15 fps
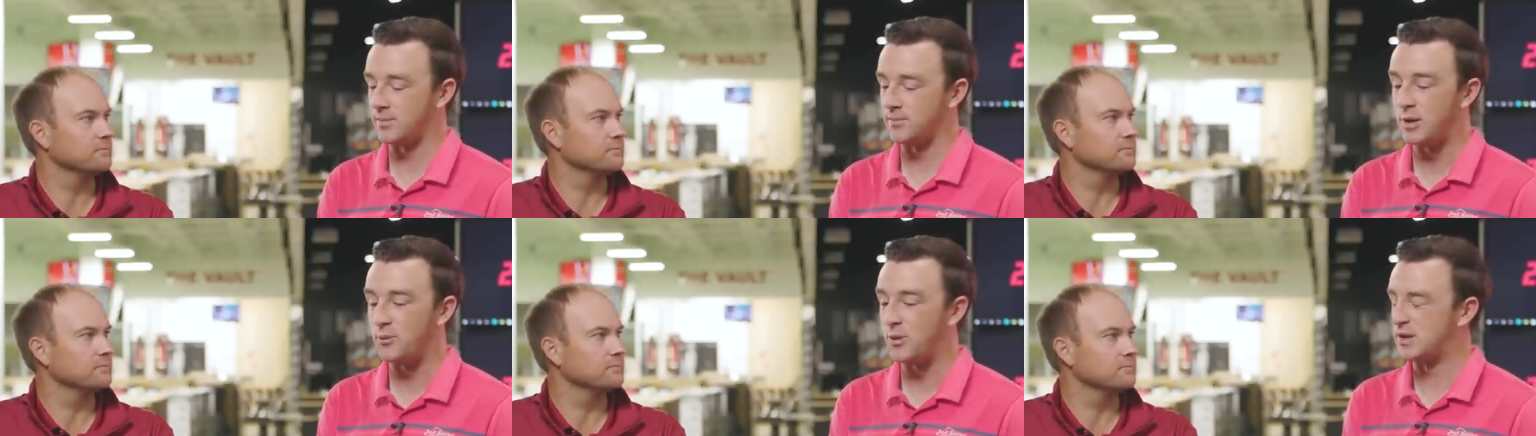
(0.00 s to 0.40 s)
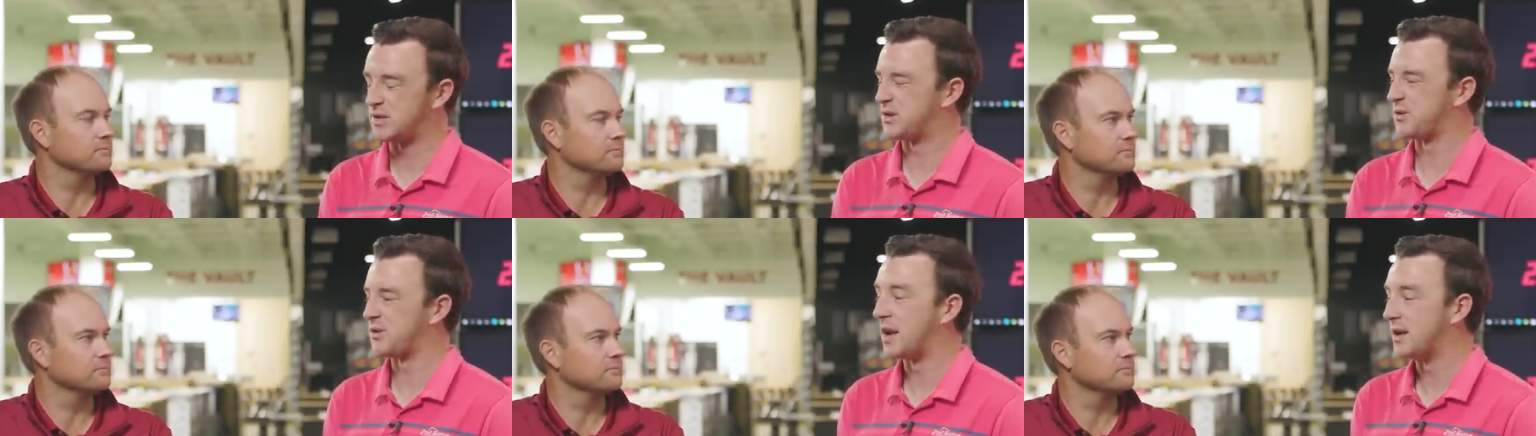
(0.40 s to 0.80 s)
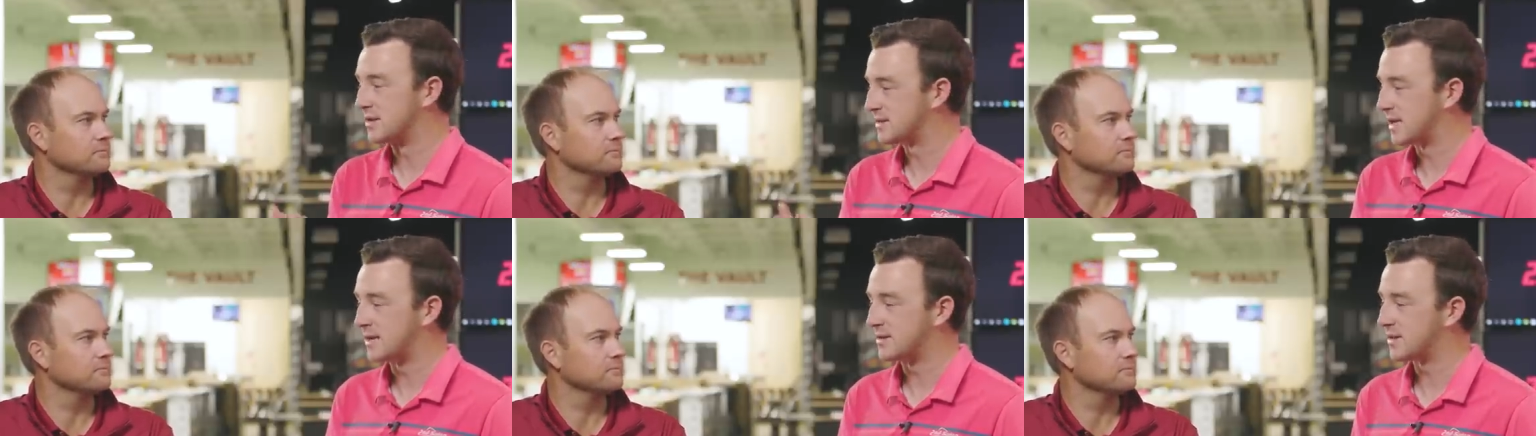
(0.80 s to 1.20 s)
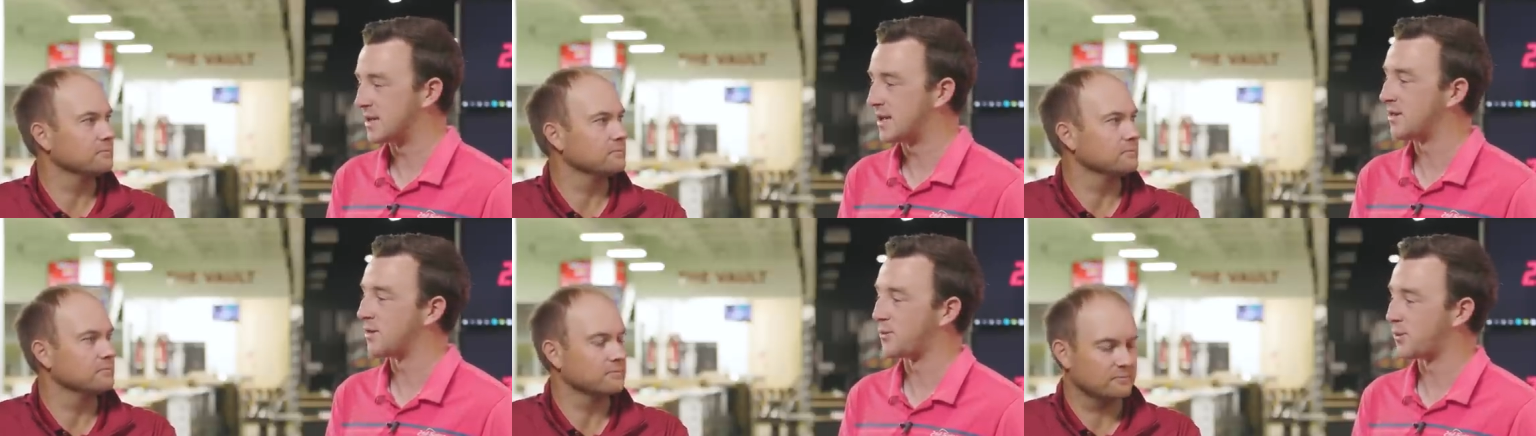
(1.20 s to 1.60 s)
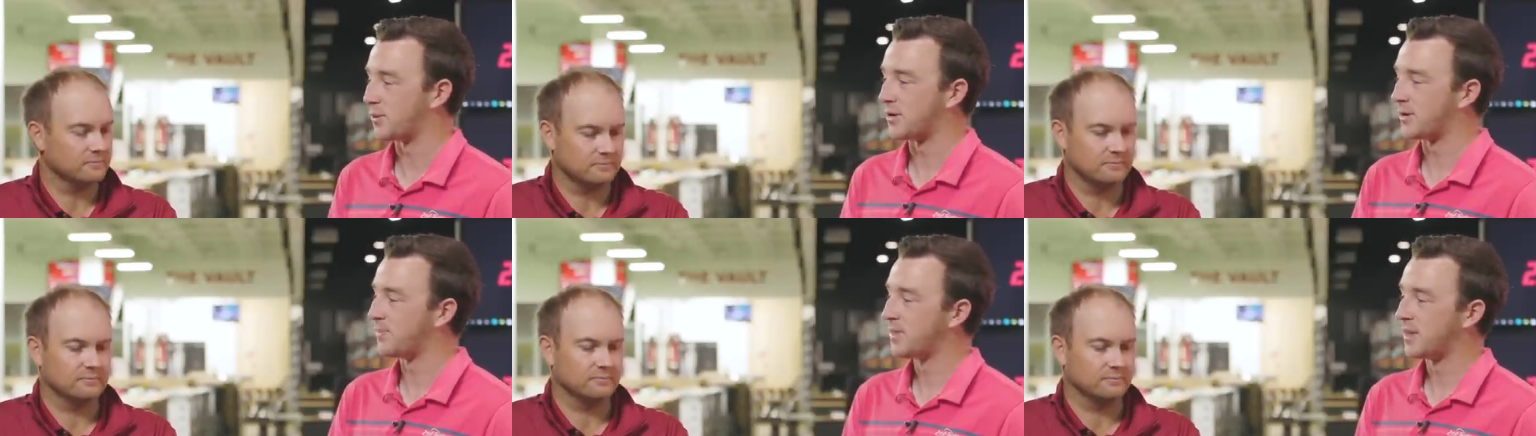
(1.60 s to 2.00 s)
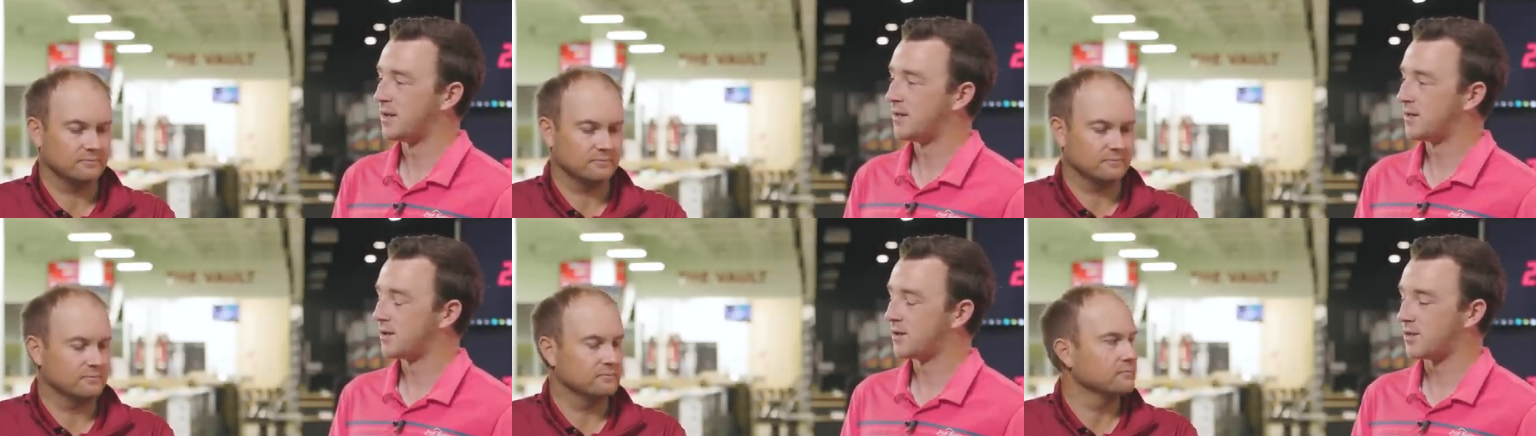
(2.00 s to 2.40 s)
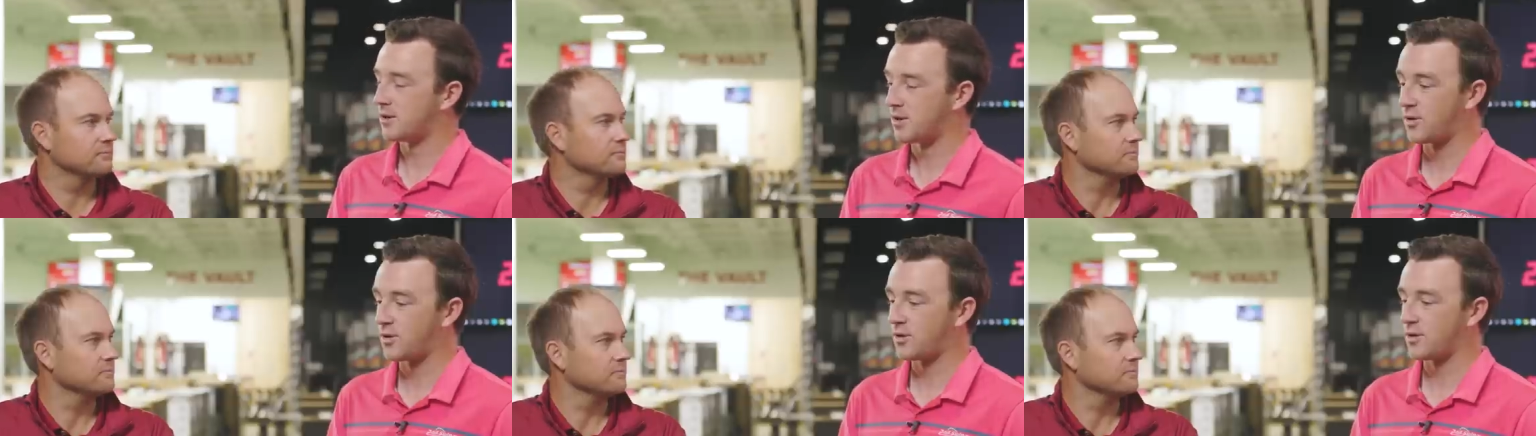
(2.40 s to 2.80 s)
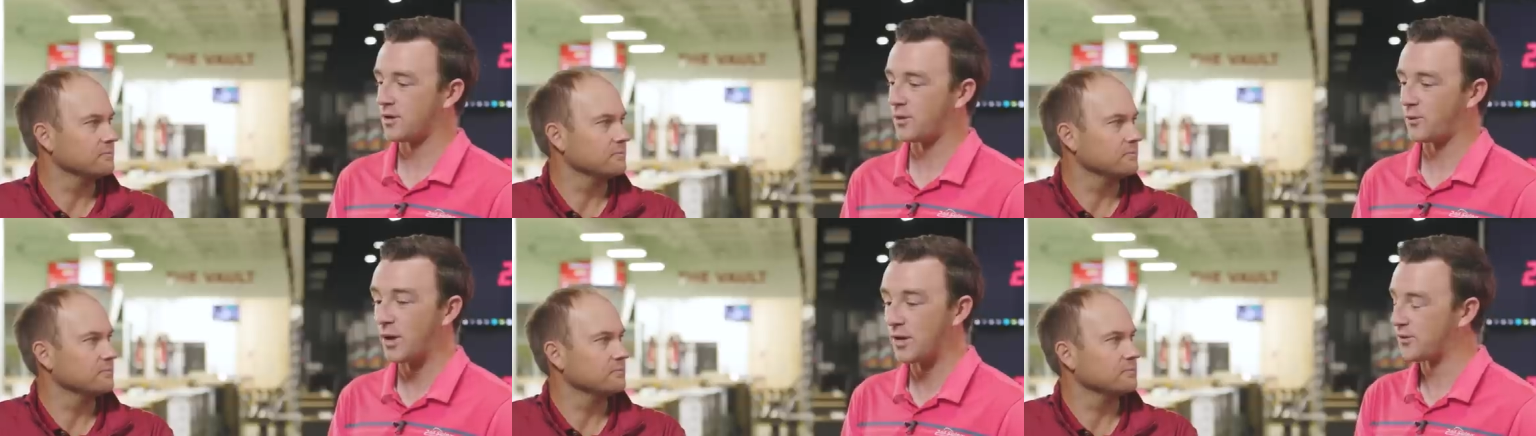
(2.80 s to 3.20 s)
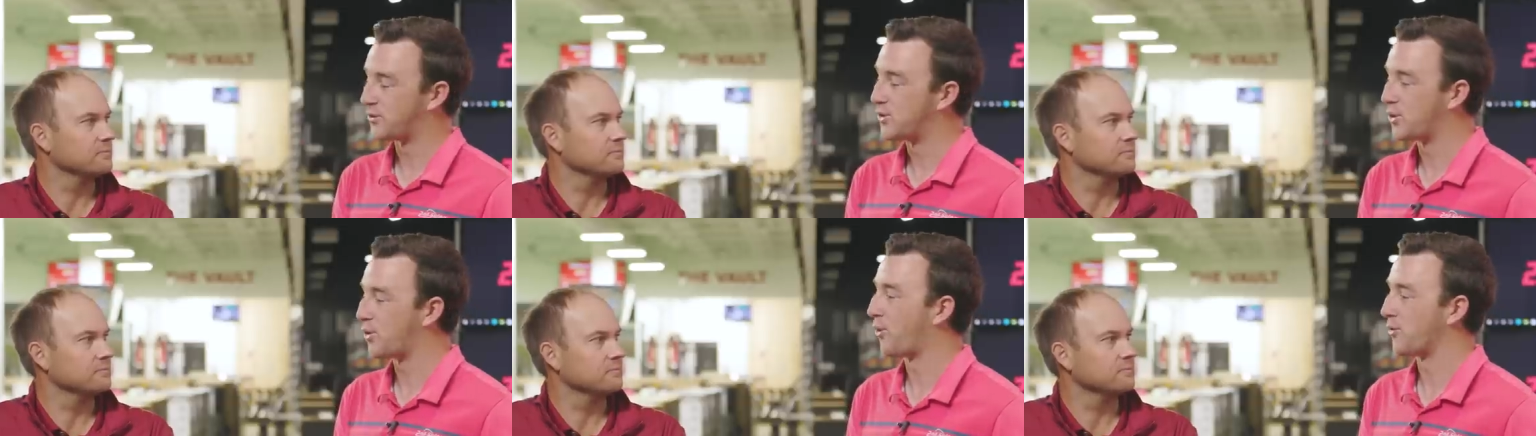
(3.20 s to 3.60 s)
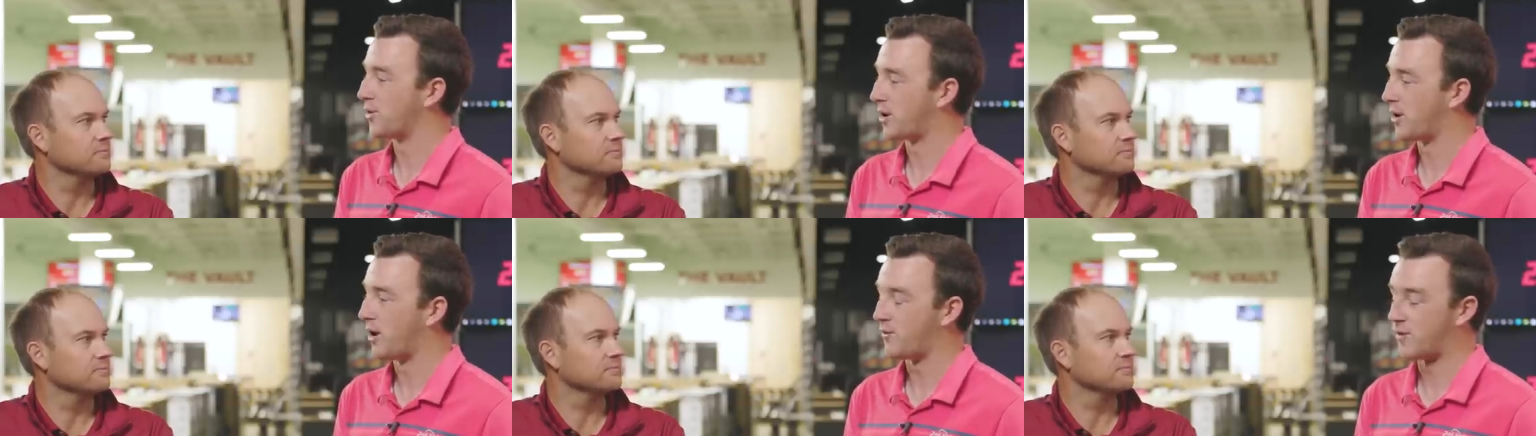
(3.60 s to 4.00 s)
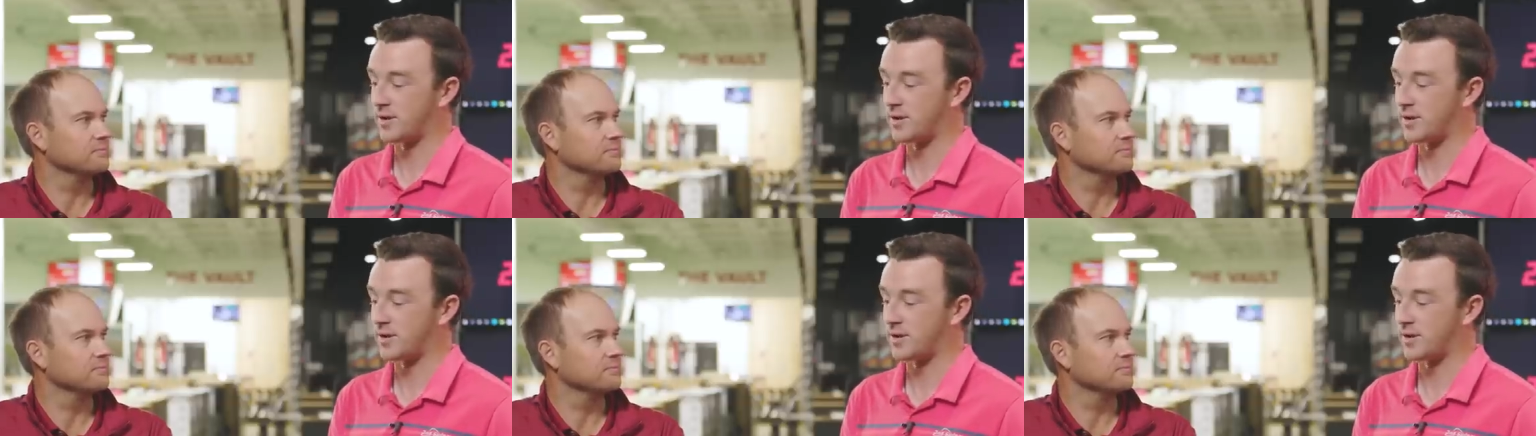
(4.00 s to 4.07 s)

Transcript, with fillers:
Speaker 1: Midwestern United States thing either, where the, the weather's too cold to golf.